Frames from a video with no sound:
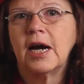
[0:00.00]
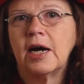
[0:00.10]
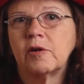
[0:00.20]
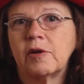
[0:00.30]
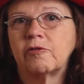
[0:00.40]

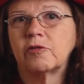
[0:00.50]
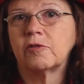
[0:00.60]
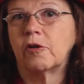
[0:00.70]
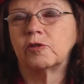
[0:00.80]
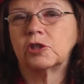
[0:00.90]

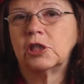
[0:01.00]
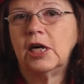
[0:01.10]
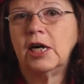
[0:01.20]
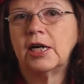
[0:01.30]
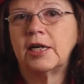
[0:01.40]
However, over
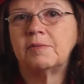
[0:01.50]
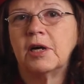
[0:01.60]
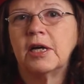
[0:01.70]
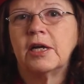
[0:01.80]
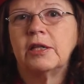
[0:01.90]
time,
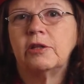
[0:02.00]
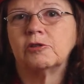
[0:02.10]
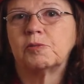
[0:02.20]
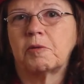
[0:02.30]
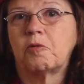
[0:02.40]

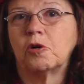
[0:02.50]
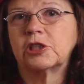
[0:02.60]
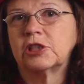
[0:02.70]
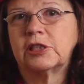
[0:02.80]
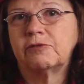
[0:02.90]
those
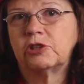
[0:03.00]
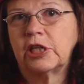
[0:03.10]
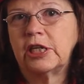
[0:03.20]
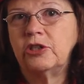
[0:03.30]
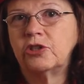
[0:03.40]
proportions have
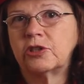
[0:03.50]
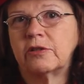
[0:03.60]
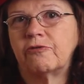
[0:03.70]
changed.